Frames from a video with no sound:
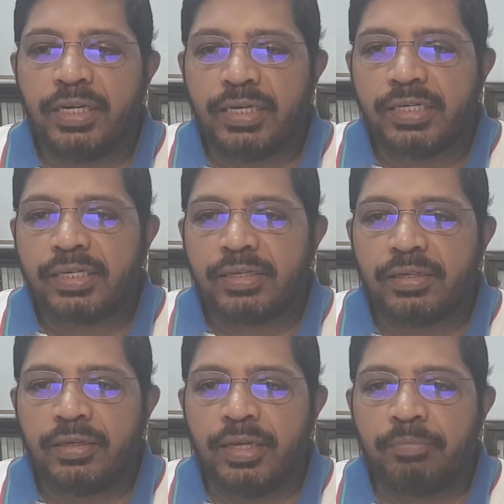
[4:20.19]
years
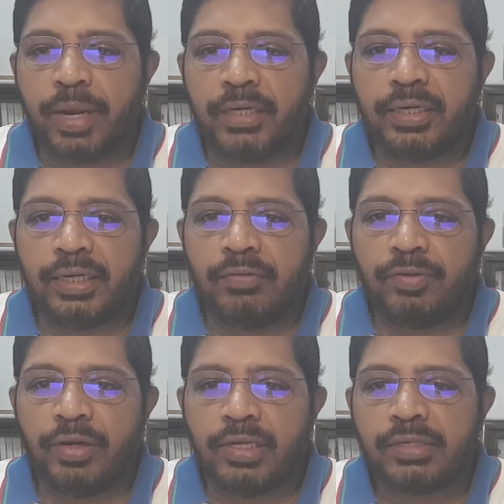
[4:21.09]
in practical
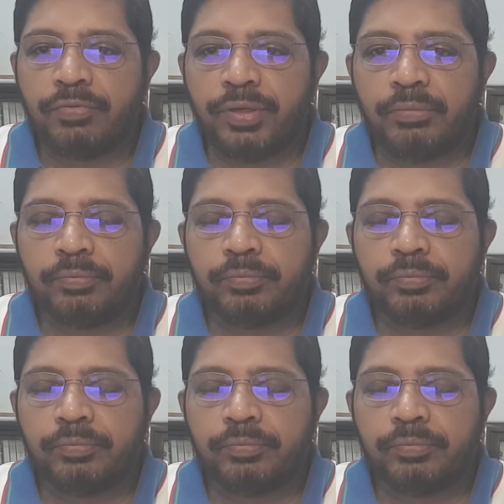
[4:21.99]
philosophy,